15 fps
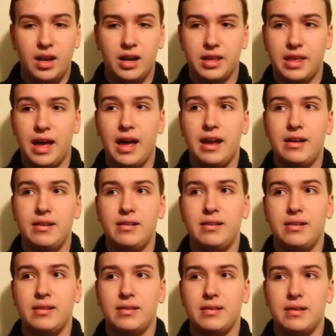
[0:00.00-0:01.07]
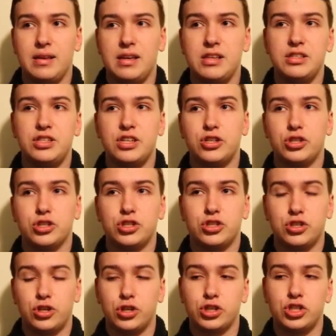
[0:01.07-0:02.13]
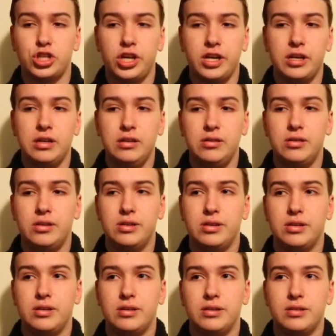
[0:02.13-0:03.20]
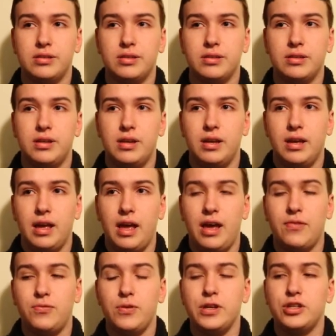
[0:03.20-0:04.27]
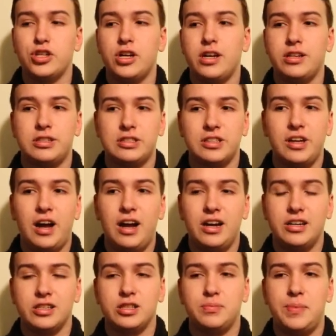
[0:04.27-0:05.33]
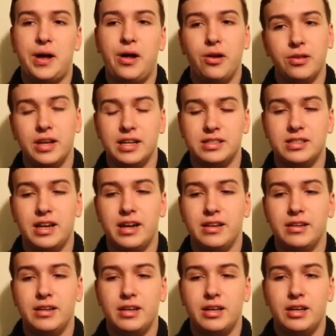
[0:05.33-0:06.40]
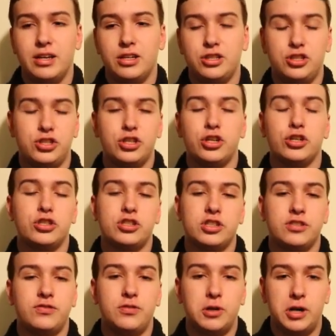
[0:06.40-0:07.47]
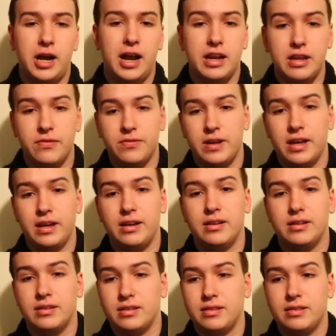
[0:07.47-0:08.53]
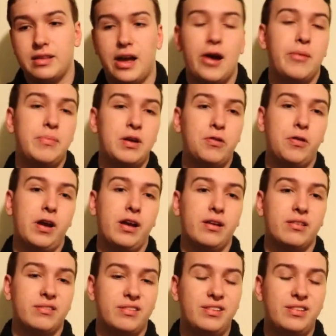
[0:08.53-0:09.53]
Again, easier searching. If we just got a spell that said search for anything, that would be great.